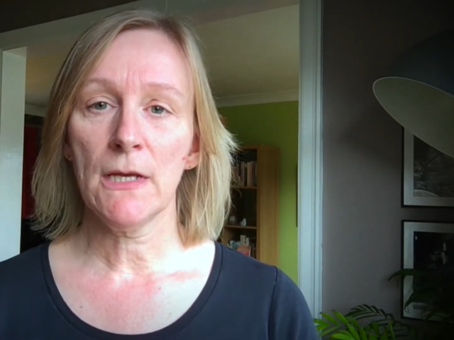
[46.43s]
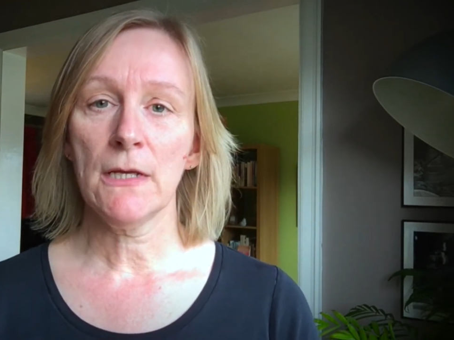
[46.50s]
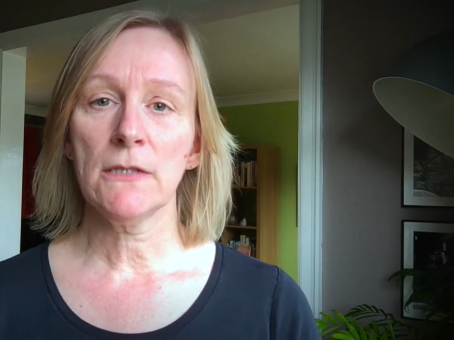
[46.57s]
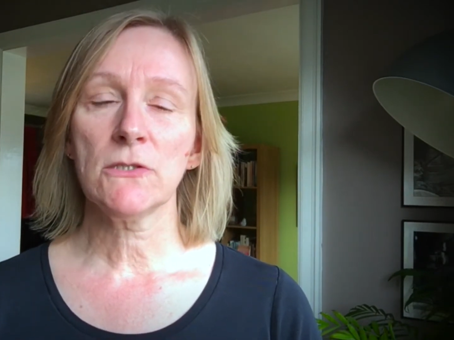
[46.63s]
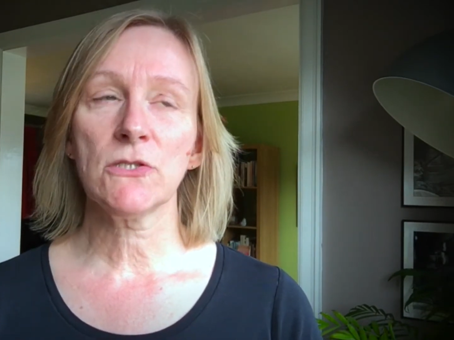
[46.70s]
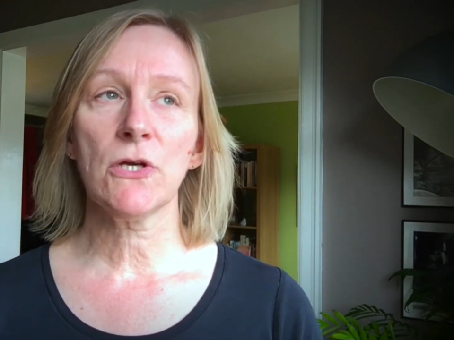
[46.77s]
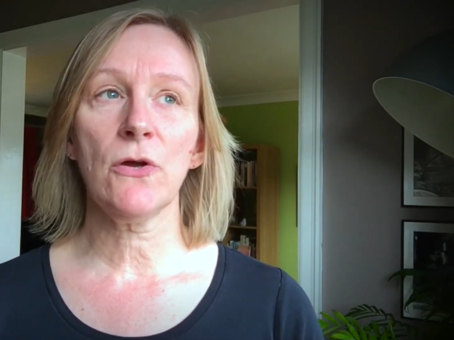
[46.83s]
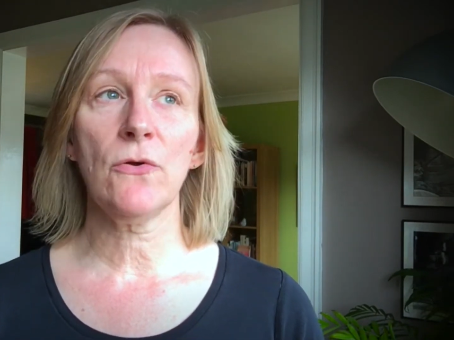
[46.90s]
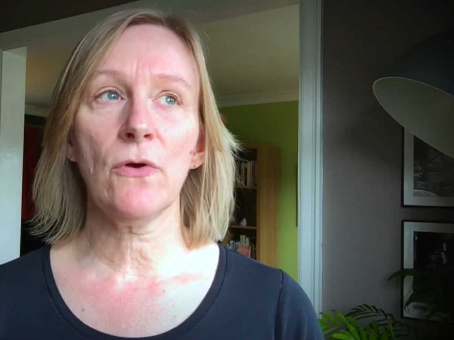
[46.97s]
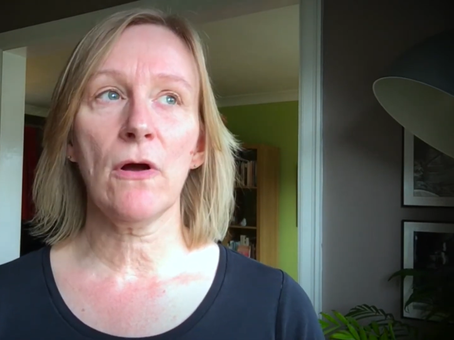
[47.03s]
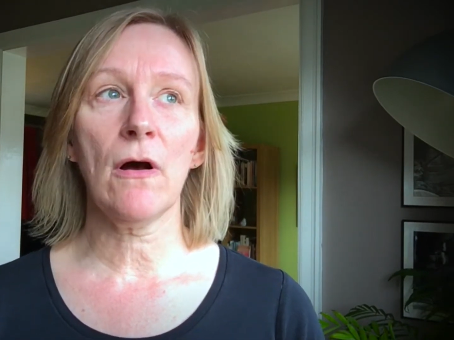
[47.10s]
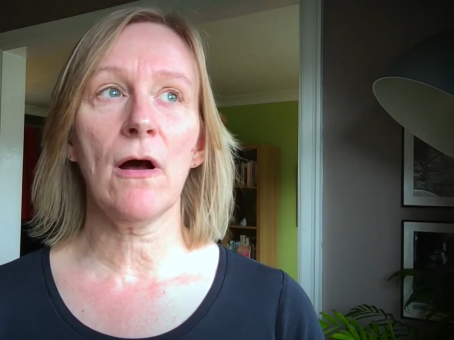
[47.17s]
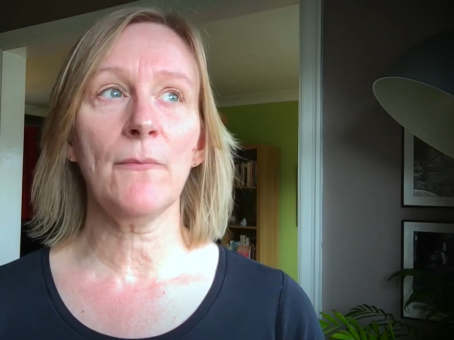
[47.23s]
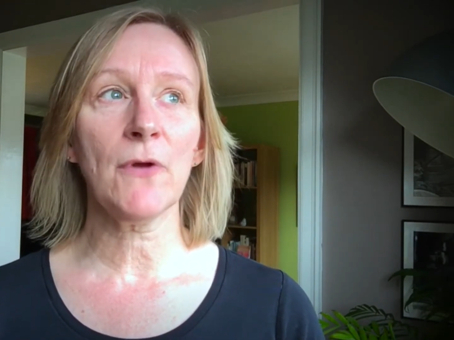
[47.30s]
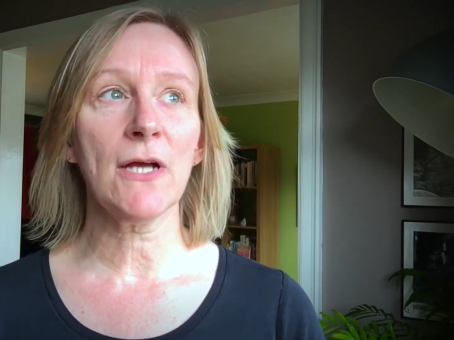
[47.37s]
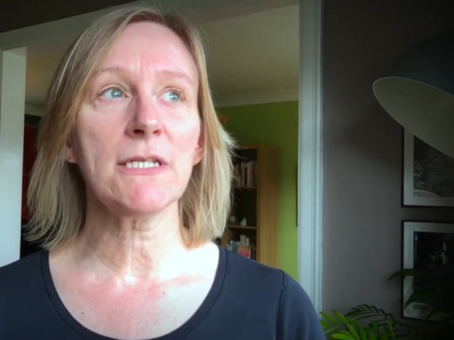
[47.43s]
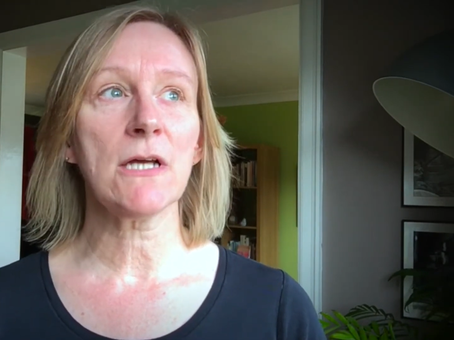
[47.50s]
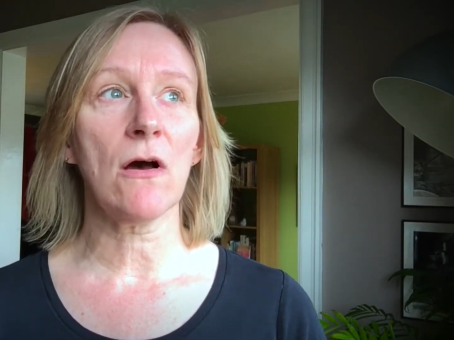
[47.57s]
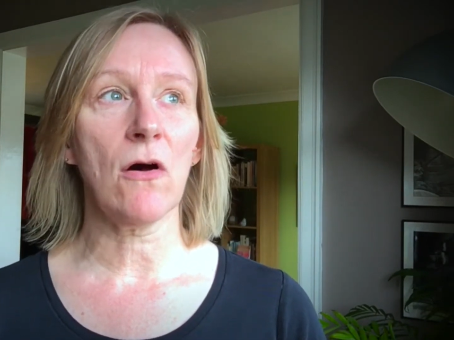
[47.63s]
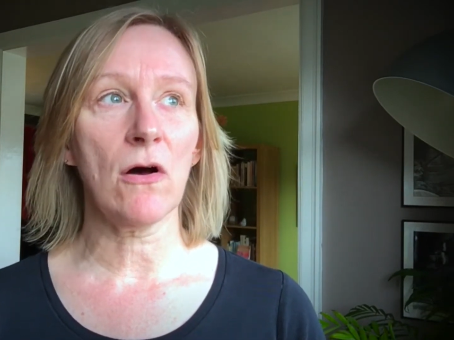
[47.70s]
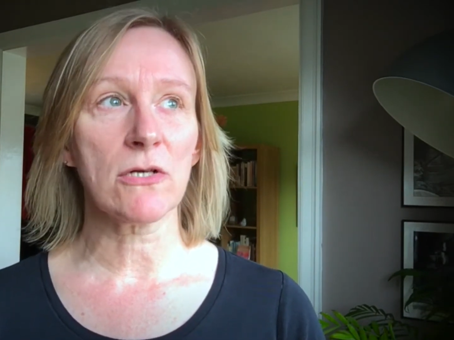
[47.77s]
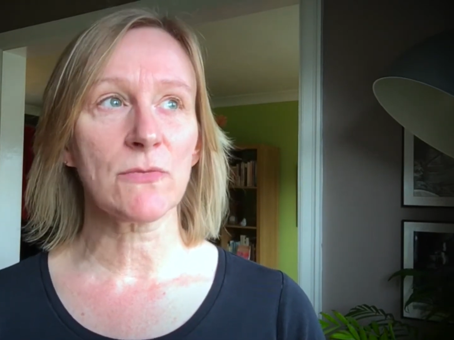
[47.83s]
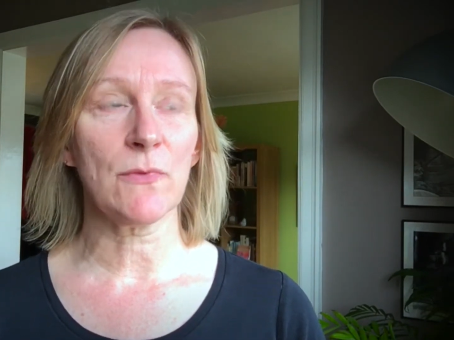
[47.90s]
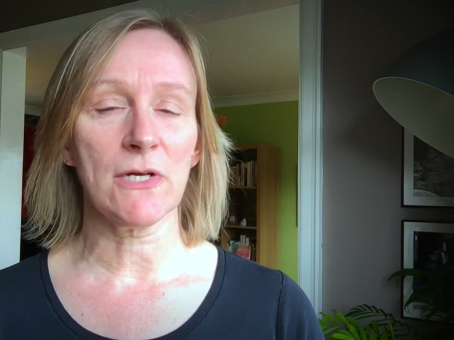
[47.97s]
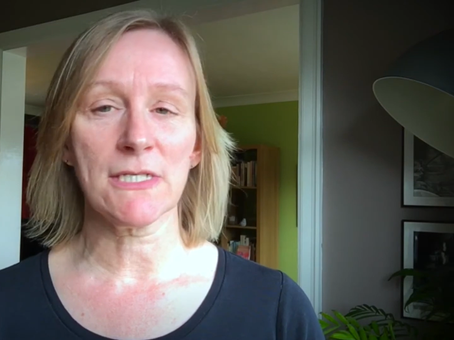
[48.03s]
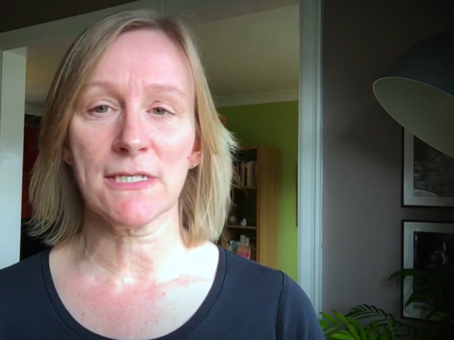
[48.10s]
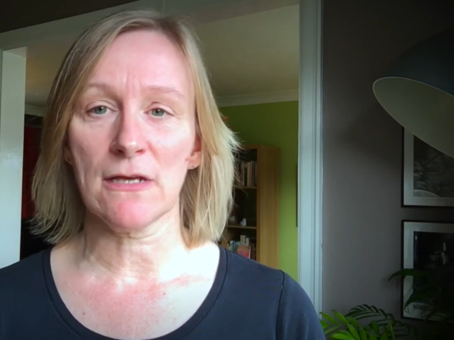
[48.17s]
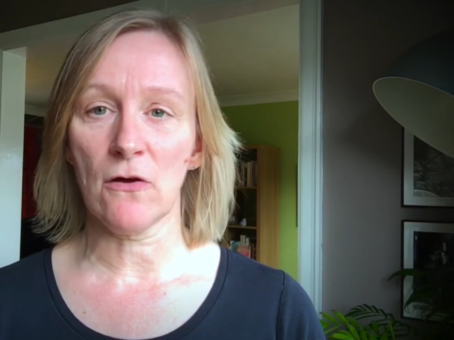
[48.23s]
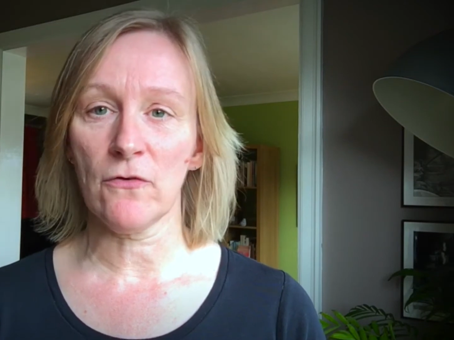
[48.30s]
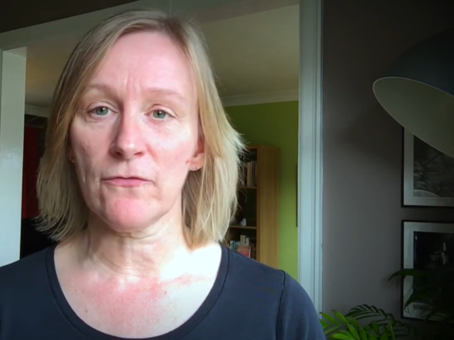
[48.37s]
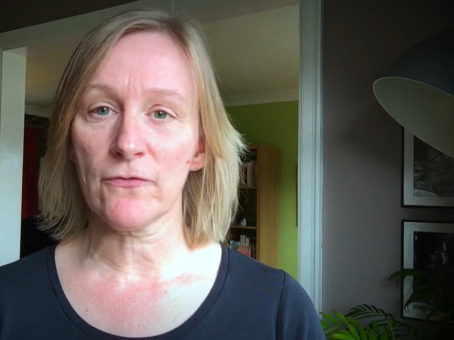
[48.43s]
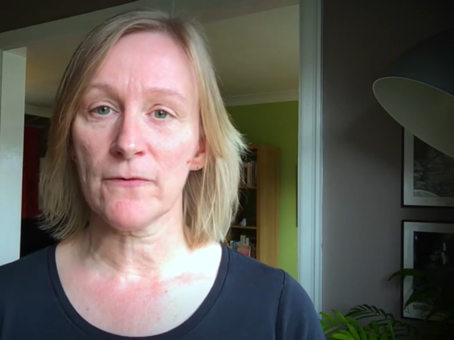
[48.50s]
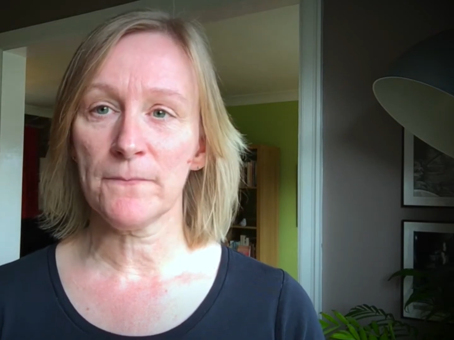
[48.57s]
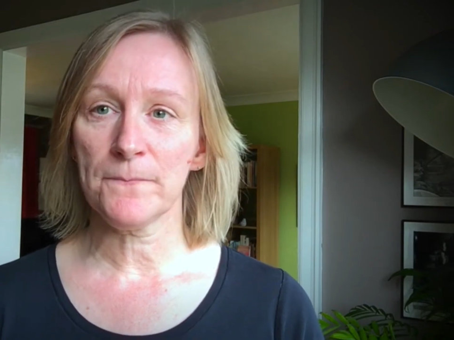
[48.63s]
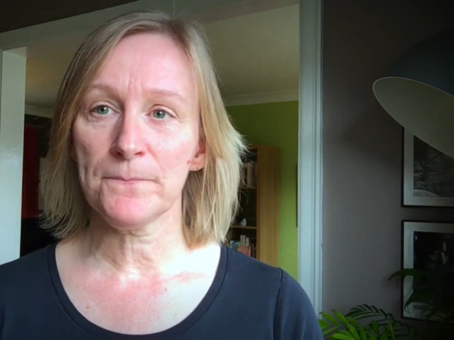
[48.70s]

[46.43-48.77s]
So I'm going to ask myself